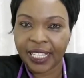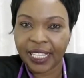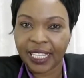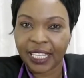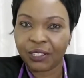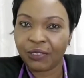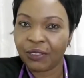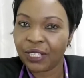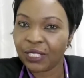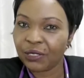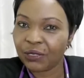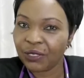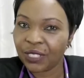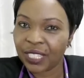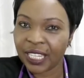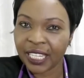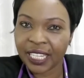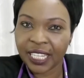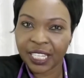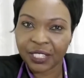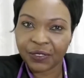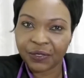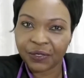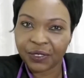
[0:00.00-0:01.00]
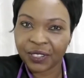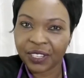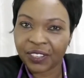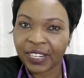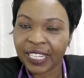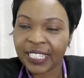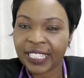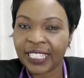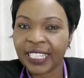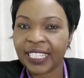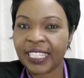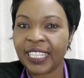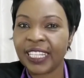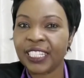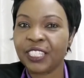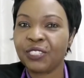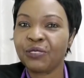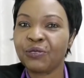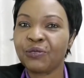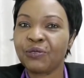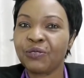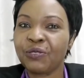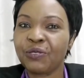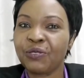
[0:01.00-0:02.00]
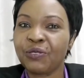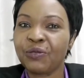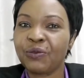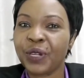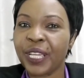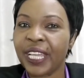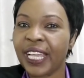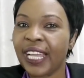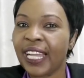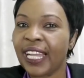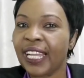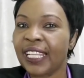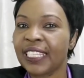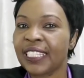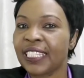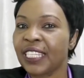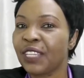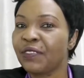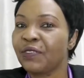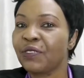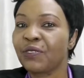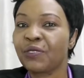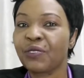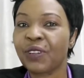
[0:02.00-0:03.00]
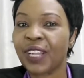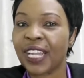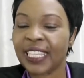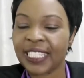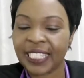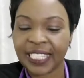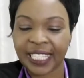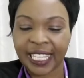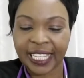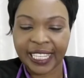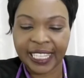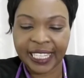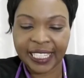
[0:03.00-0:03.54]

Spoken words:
I don't want to take it for granted that you know where cervical cancer